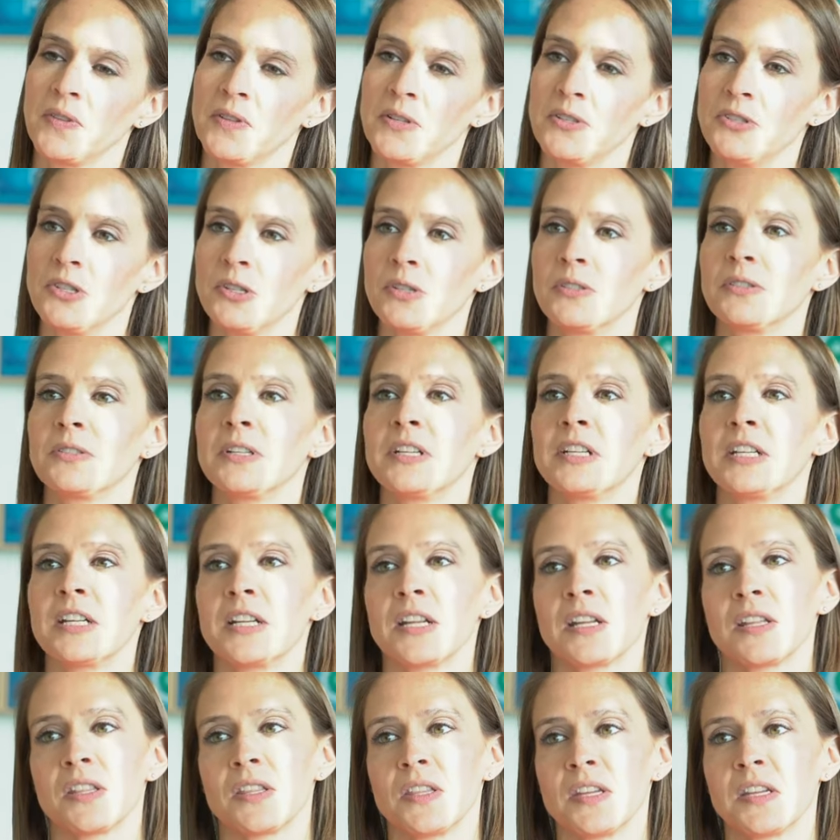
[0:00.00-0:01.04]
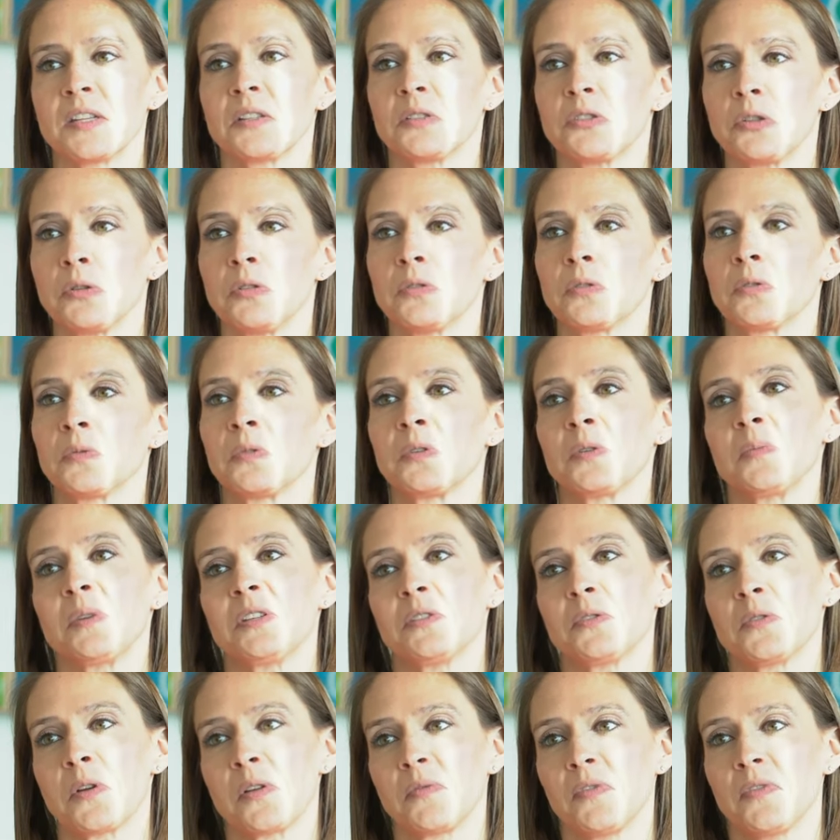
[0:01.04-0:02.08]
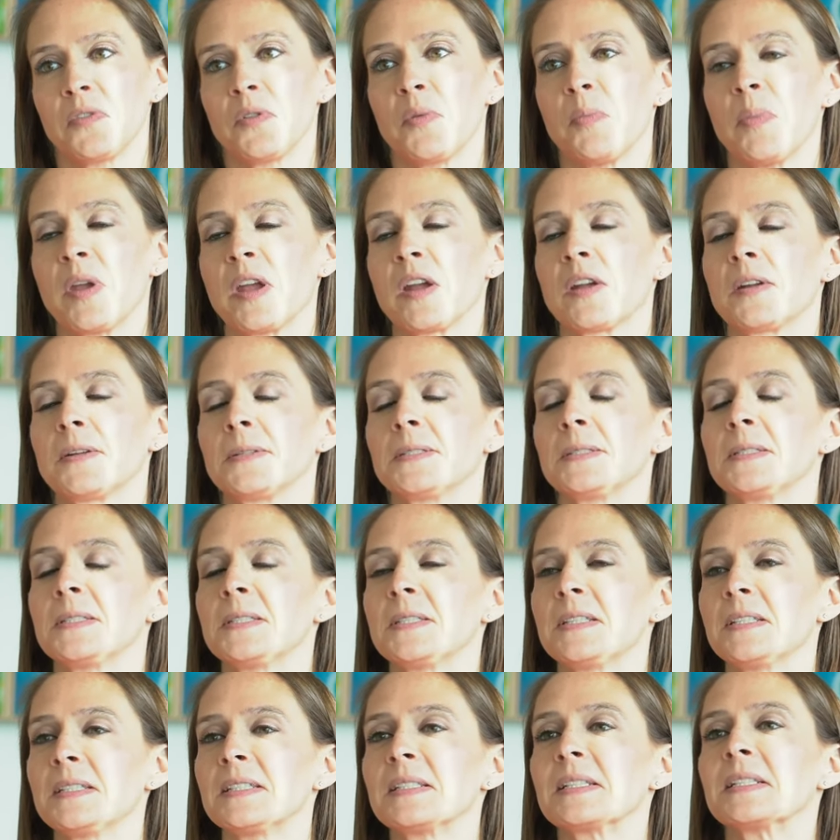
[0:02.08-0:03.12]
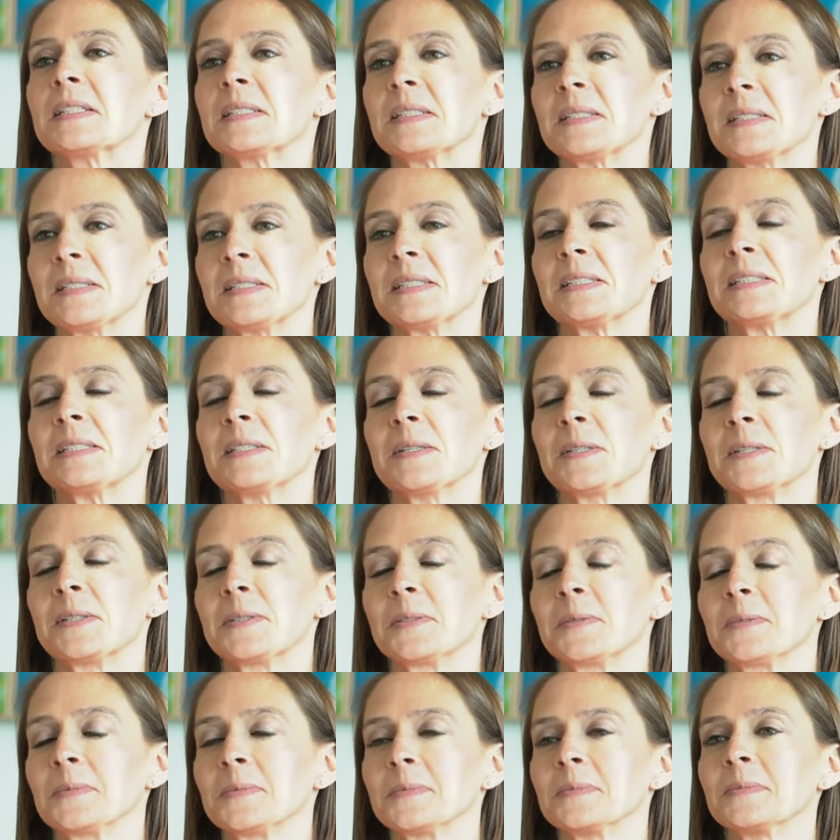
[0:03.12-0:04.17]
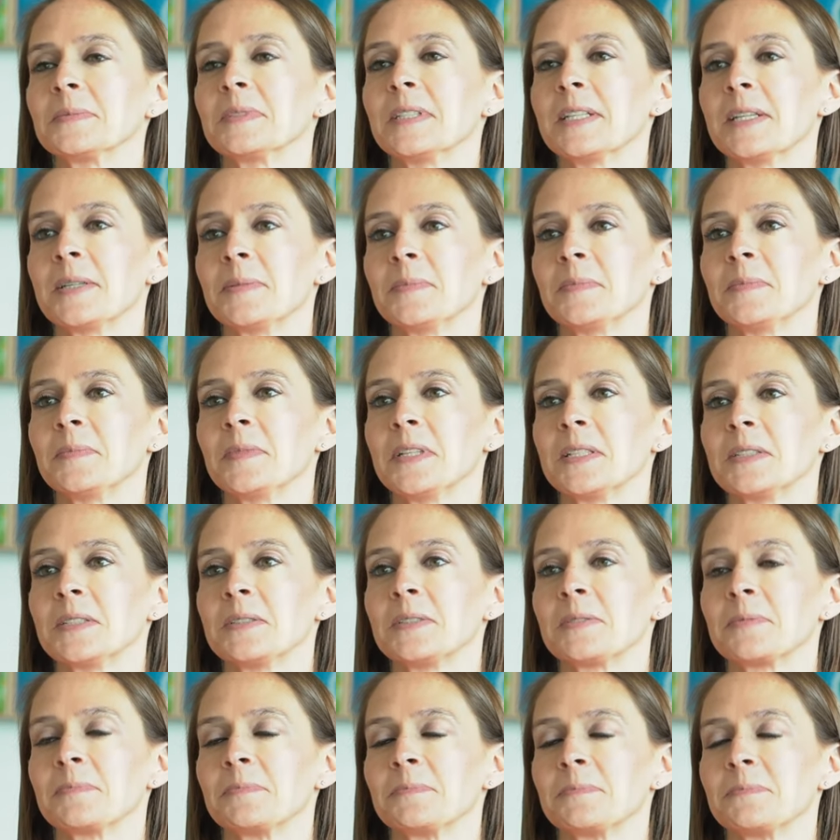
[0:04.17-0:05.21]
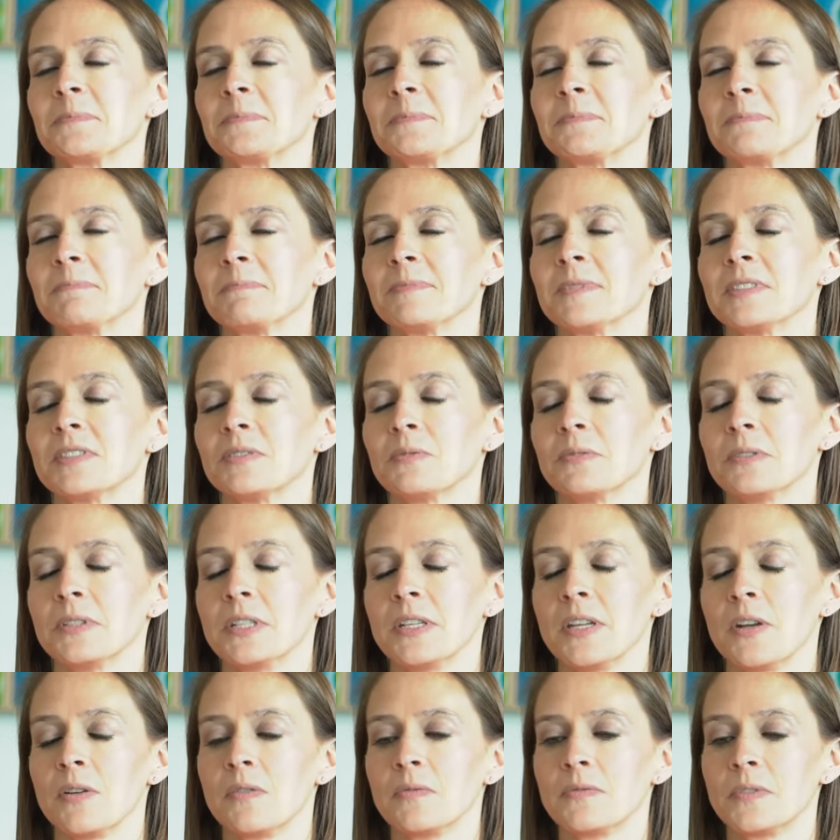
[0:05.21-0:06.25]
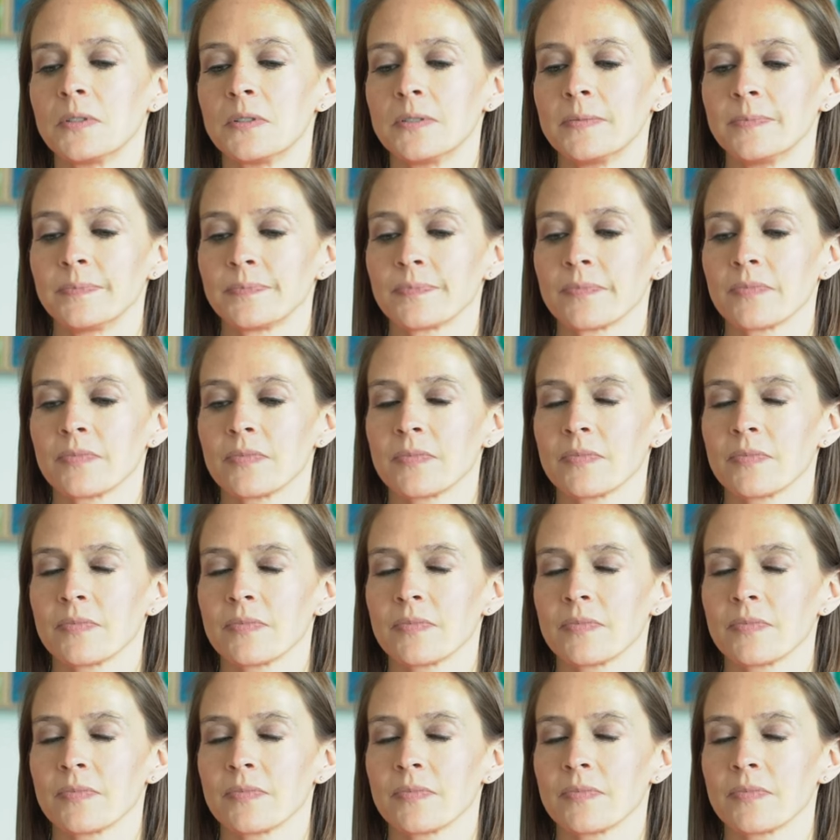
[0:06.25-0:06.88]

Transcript: for their children, and I think children want to be strong for their parents. Precisely. So, yeah, that's, yeah. that's really helpful. Yeah.